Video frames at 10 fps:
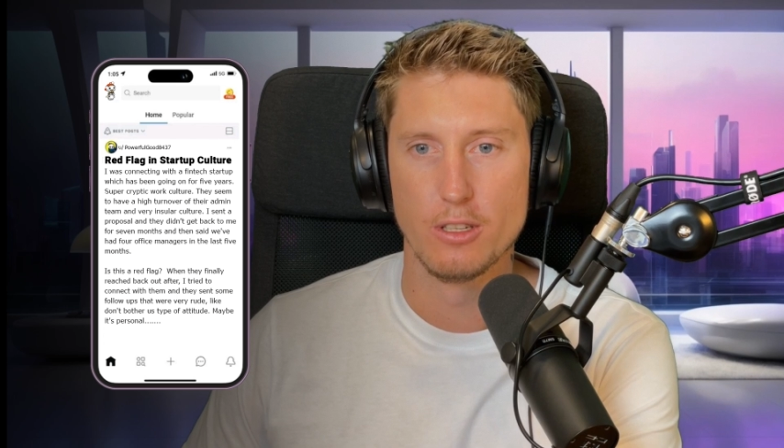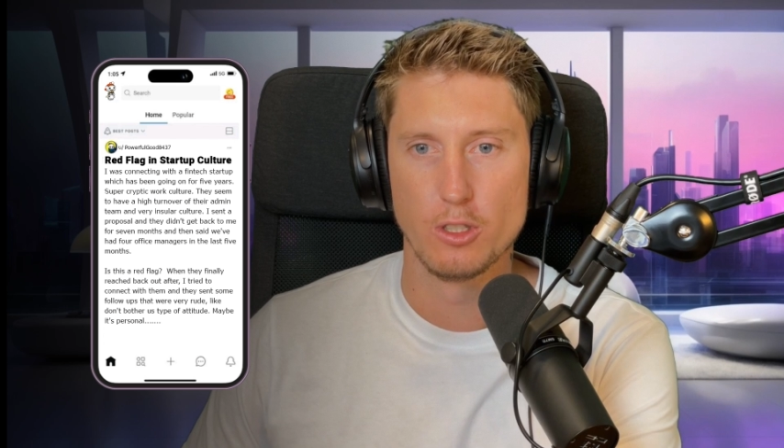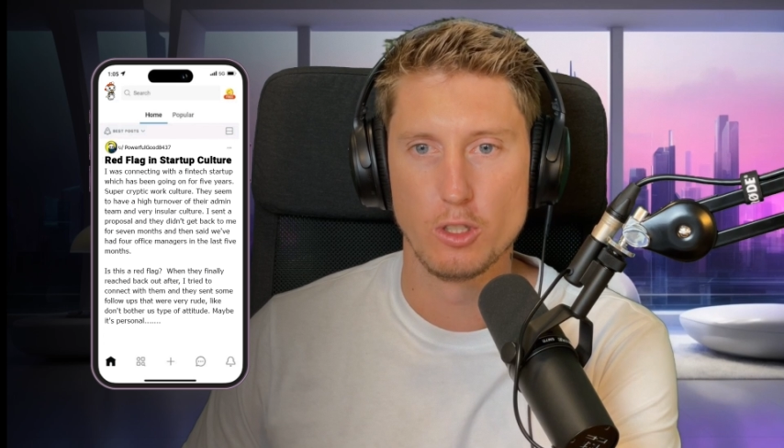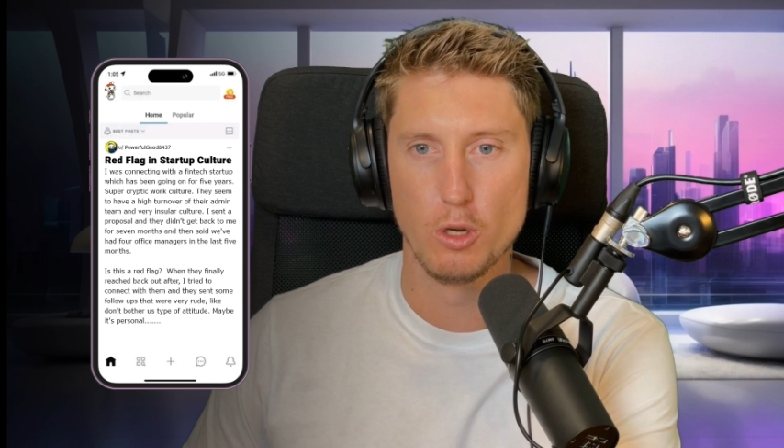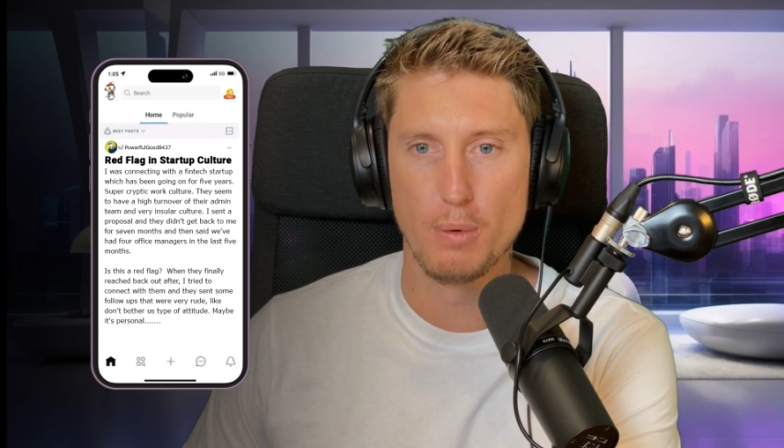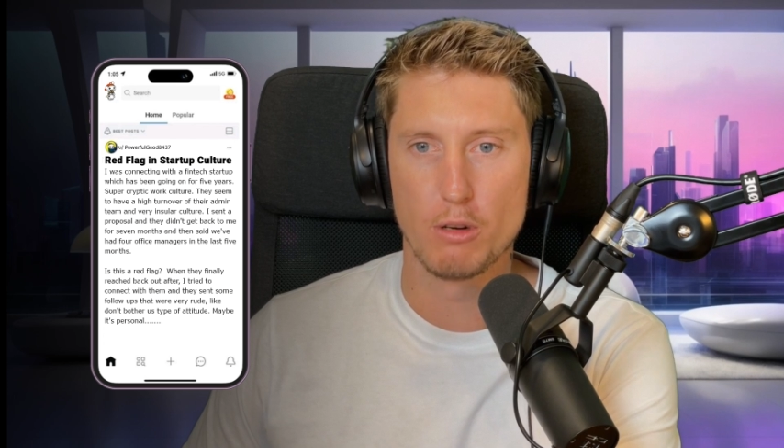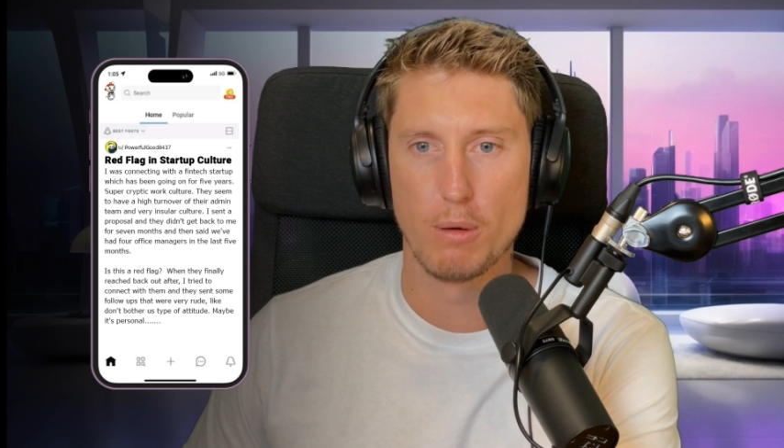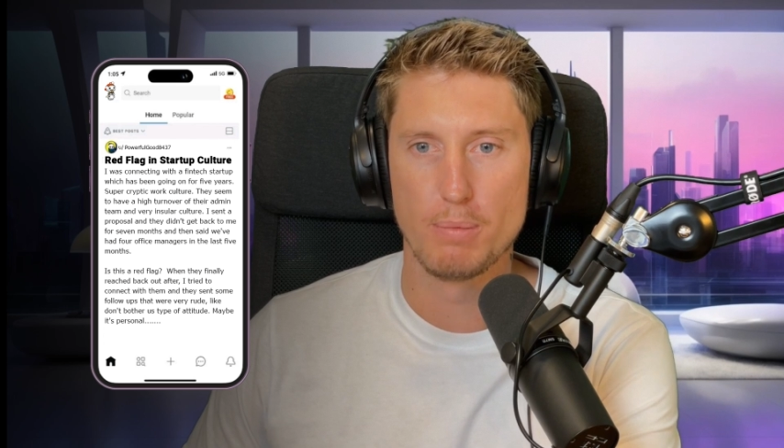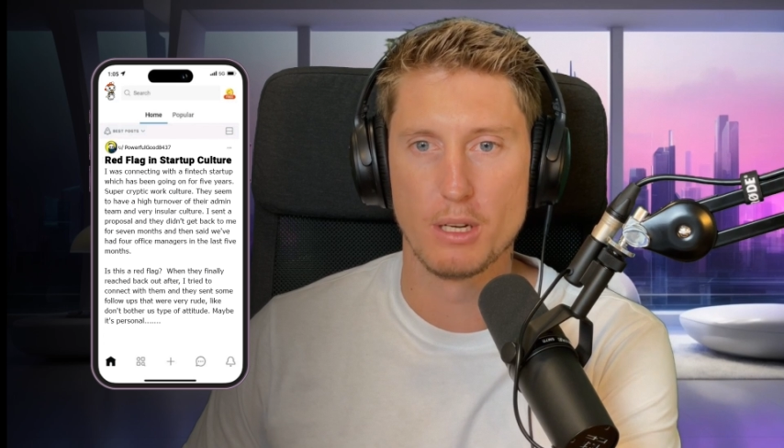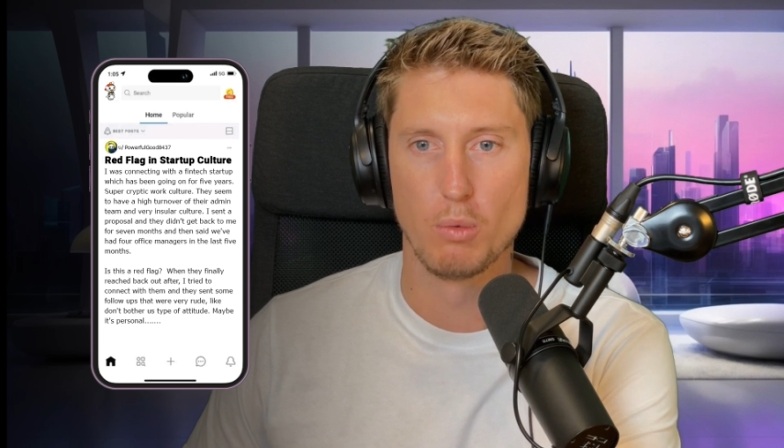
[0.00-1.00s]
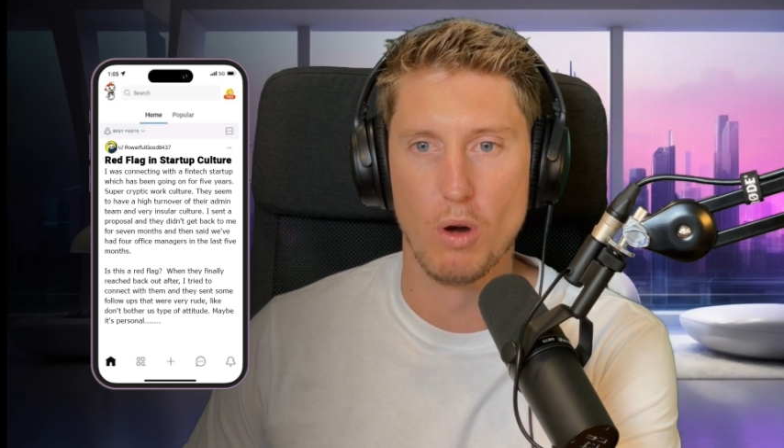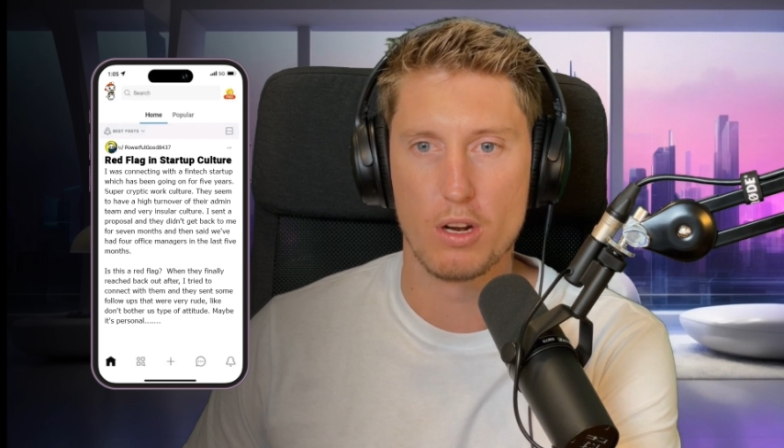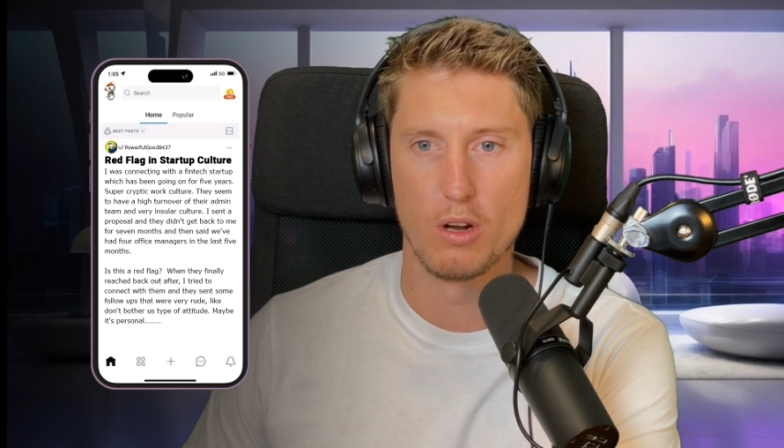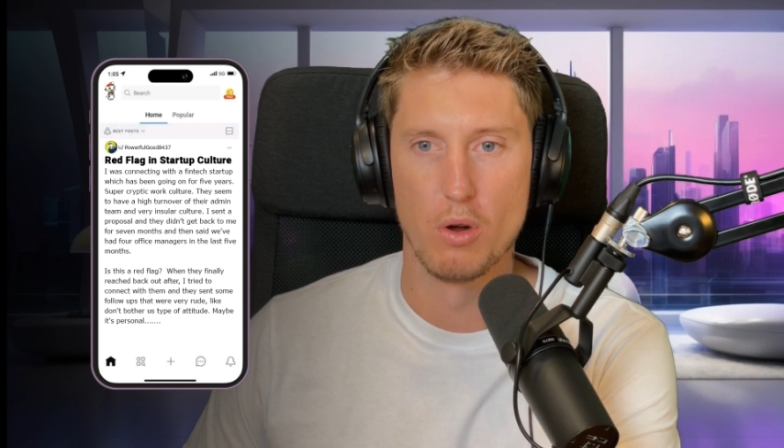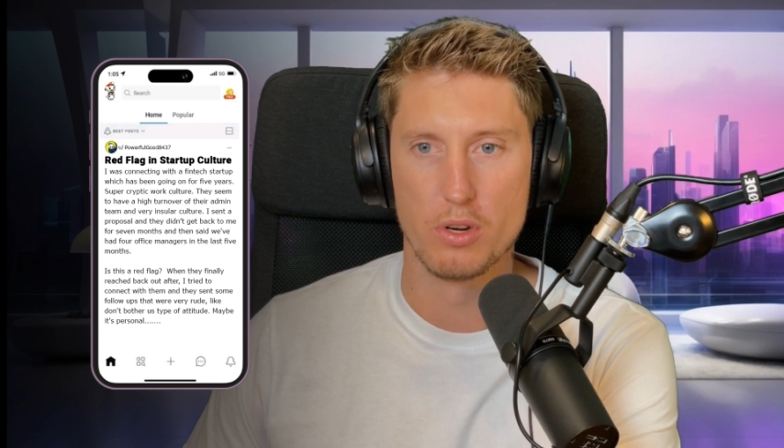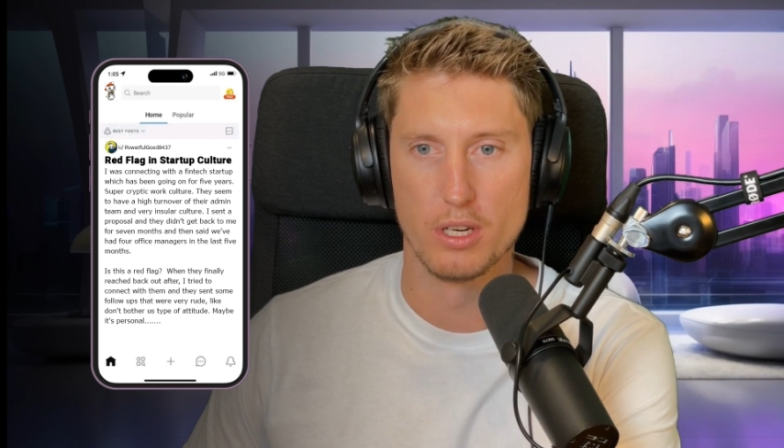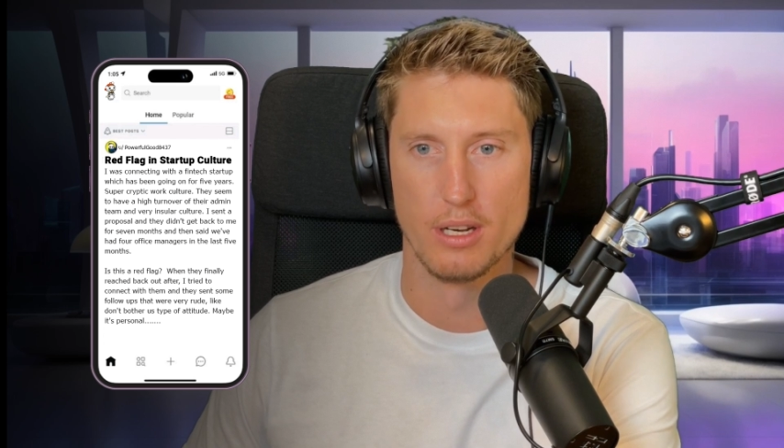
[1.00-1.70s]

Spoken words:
Super cryptic work culture.